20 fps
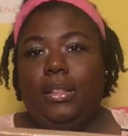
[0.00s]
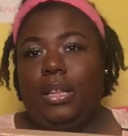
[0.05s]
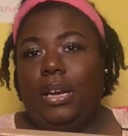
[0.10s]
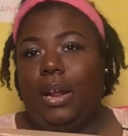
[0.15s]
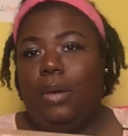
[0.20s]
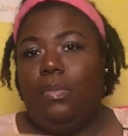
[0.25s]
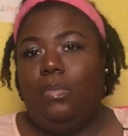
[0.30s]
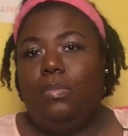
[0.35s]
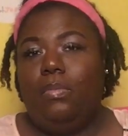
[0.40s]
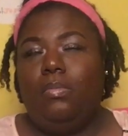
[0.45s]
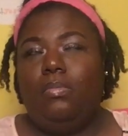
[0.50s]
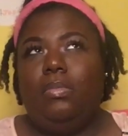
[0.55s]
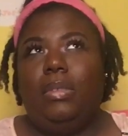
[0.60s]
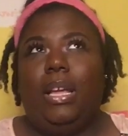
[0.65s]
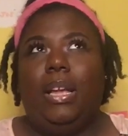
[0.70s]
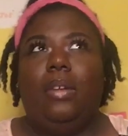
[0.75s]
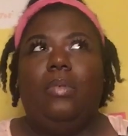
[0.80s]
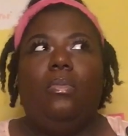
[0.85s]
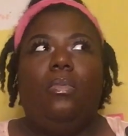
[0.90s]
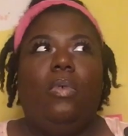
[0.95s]
that I
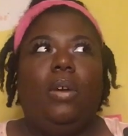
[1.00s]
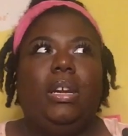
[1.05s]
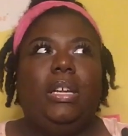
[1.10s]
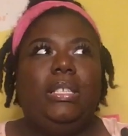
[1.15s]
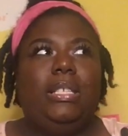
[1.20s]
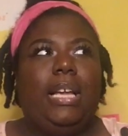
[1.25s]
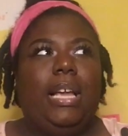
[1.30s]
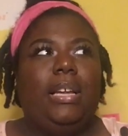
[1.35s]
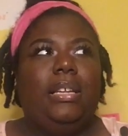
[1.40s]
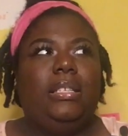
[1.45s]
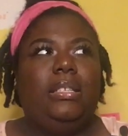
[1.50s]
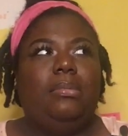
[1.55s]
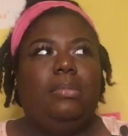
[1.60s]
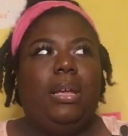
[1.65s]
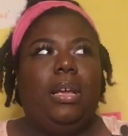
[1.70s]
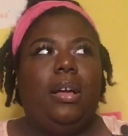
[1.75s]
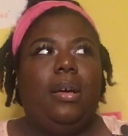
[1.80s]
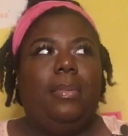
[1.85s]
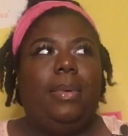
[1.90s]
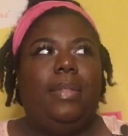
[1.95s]
like wanted to get into
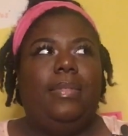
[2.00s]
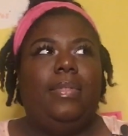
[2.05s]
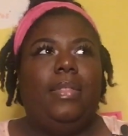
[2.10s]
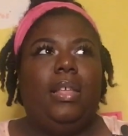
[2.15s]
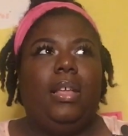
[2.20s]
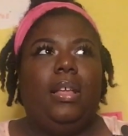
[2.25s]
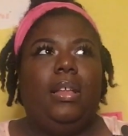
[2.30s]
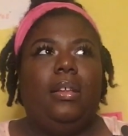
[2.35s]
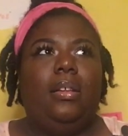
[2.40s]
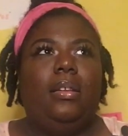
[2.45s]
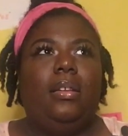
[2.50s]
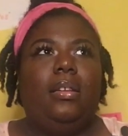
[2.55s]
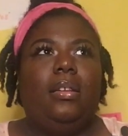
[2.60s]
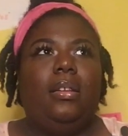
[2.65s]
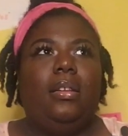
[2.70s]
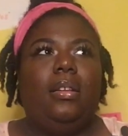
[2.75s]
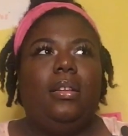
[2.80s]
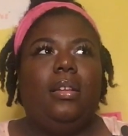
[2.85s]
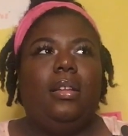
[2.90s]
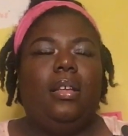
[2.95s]
makeup, and then
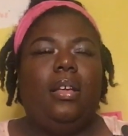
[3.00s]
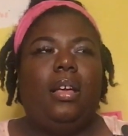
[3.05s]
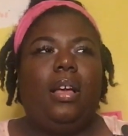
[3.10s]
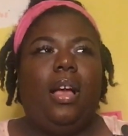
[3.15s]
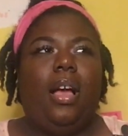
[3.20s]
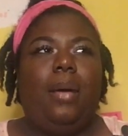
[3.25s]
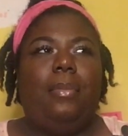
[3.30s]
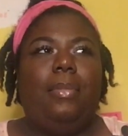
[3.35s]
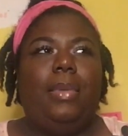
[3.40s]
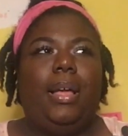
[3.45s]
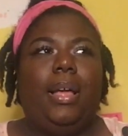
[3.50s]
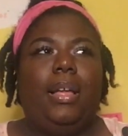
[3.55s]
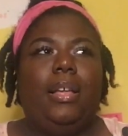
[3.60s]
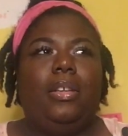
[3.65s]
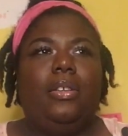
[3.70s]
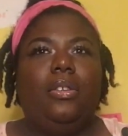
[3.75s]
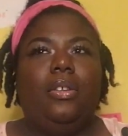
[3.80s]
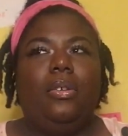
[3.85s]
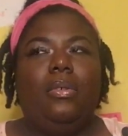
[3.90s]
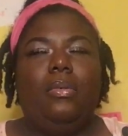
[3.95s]
I'm like,
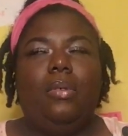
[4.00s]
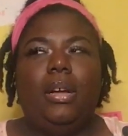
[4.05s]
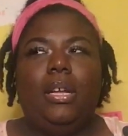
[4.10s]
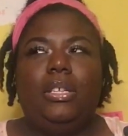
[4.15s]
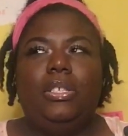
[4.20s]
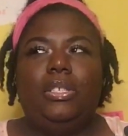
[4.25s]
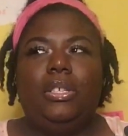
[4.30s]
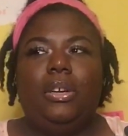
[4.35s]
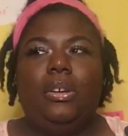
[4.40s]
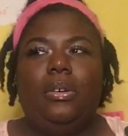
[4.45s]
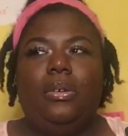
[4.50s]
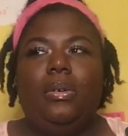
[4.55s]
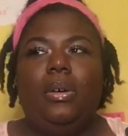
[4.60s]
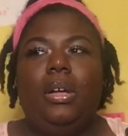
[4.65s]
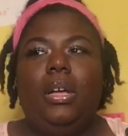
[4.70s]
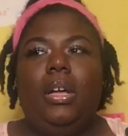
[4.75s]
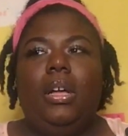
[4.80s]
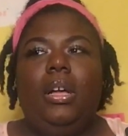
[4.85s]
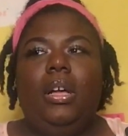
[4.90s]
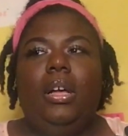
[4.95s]
you know what, Joe,
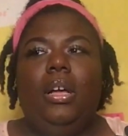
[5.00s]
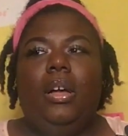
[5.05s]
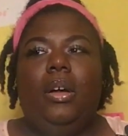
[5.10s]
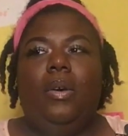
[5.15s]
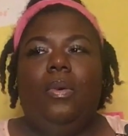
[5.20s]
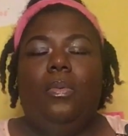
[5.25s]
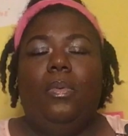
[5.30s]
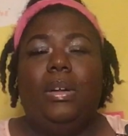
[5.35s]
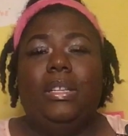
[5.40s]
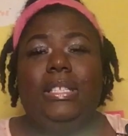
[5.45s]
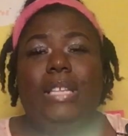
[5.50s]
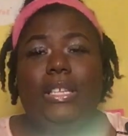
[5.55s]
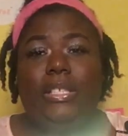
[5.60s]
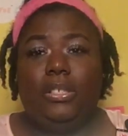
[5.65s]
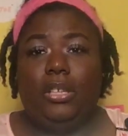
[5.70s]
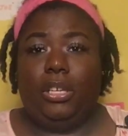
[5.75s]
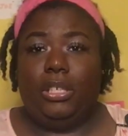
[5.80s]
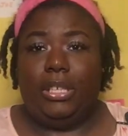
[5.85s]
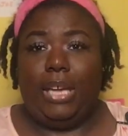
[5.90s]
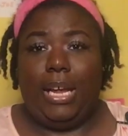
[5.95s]
once I
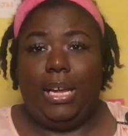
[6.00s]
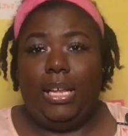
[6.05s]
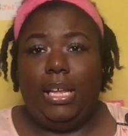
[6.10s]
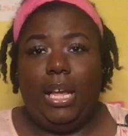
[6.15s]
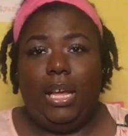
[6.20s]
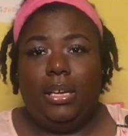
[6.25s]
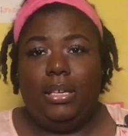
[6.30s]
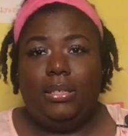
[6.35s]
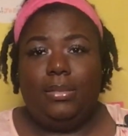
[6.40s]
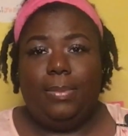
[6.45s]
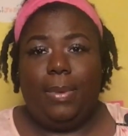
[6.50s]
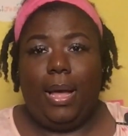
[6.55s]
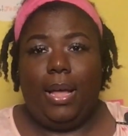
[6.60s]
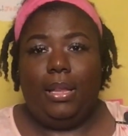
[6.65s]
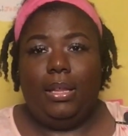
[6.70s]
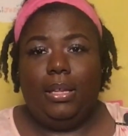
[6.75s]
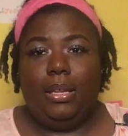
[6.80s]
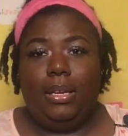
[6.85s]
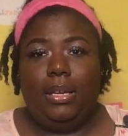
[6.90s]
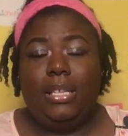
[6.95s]
saw Jackie Aina's
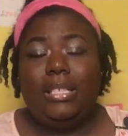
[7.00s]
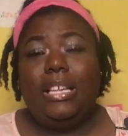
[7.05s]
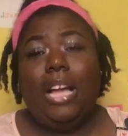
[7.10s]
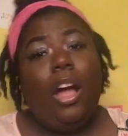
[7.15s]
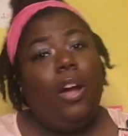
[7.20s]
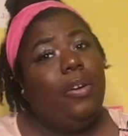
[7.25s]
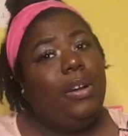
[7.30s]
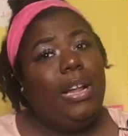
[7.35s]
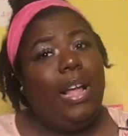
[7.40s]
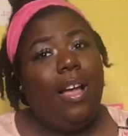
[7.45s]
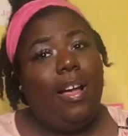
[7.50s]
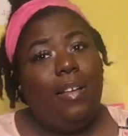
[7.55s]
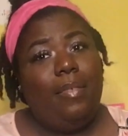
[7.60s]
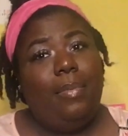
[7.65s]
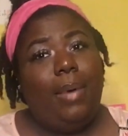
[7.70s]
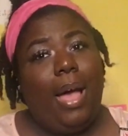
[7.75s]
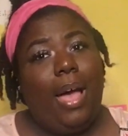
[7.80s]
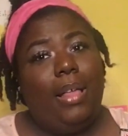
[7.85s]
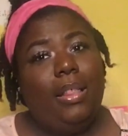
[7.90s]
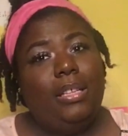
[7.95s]
palette, because I already have
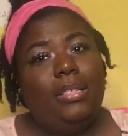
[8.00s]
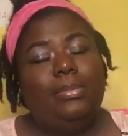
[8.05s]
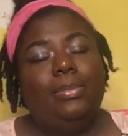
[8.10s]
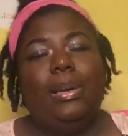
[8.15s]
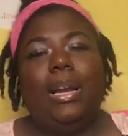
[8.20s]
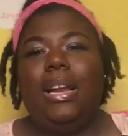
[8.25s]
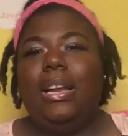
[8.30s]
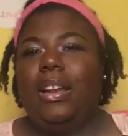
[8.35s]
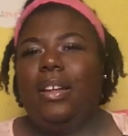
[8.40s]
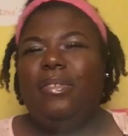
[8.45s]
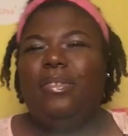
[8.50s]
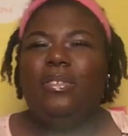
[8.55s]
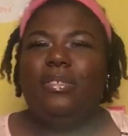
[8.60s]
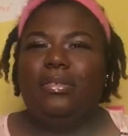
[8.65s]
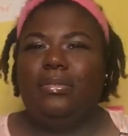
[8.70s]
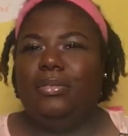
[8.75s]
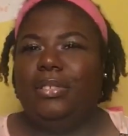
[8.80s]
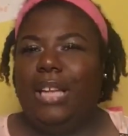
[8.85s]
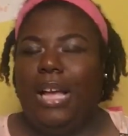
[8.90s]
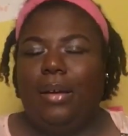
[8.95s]
palettes, but I
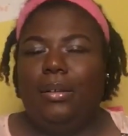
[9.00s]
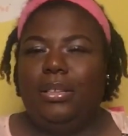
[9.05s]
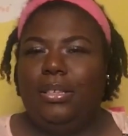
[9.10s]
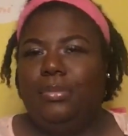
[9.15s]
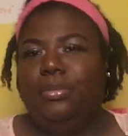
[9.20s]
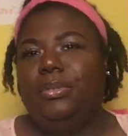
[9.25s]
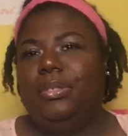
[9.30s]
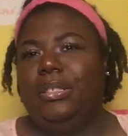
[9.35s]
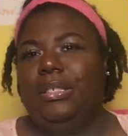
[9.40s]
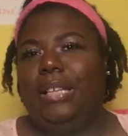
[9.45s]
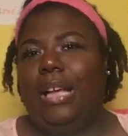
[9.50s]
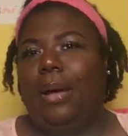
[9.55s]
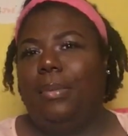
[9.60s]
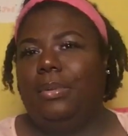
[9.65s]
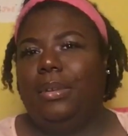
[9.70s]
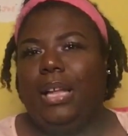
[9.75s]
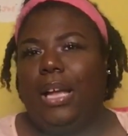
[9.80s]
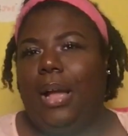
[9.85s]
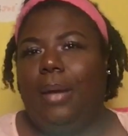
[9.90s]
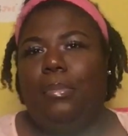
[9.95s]
never dibbled and
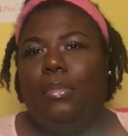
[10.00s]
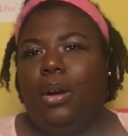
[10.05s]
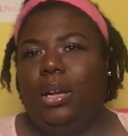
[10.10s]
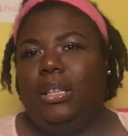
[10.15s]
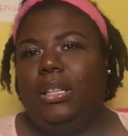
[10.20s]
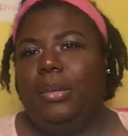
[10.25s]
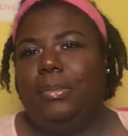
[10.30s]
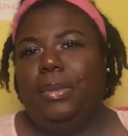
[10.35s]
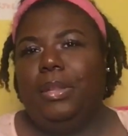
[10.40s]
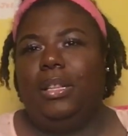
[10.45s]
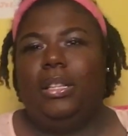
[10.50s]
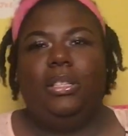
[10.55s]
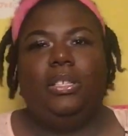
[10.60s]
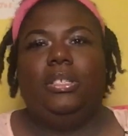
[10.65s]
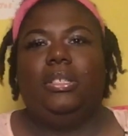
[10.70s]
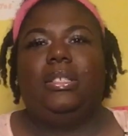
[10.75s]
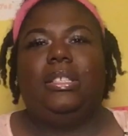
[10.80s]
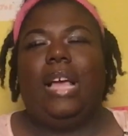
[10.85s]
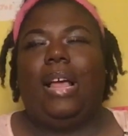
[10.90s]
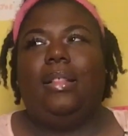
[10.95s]
dabbled. Like I bought them and they
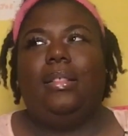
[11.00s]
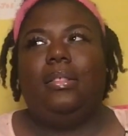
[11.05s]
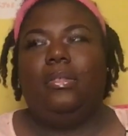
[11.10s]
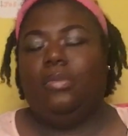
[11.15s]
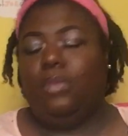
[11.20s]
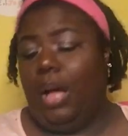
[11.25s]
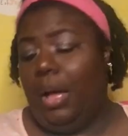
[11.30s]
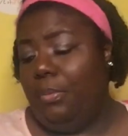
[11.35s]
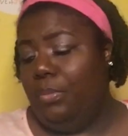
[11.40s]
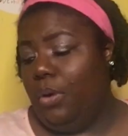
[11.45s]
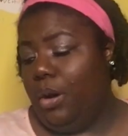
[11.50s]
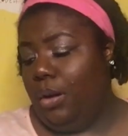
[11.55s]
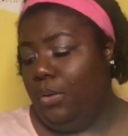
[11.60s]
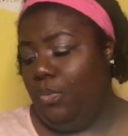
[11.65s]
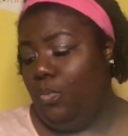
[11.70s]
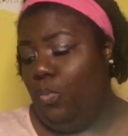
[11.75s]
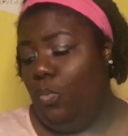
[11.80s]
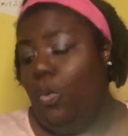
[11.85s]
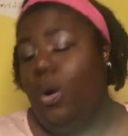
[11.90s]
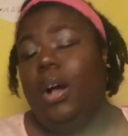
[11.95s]
just sat, well, I bought
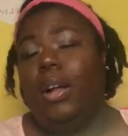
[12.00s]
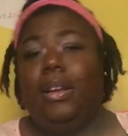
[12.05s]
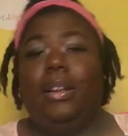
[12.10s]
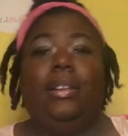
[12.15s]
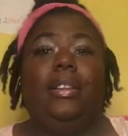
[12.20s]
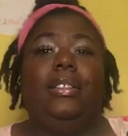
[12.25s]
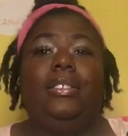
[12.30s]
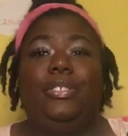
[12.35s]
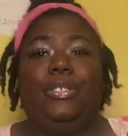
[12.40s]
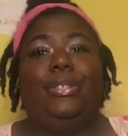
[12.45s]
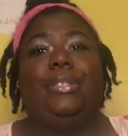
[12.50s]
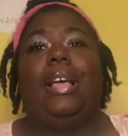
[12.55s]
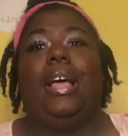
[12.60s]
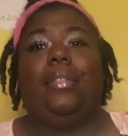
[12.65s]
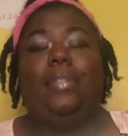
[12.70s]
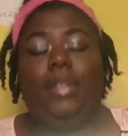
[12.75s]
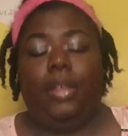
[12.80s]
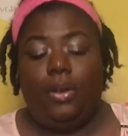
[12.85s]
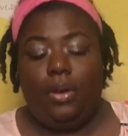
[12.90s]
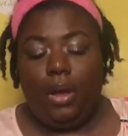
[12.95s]
one and it just sat
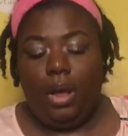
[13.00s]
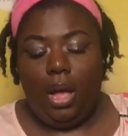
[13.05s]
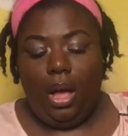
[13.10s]
there.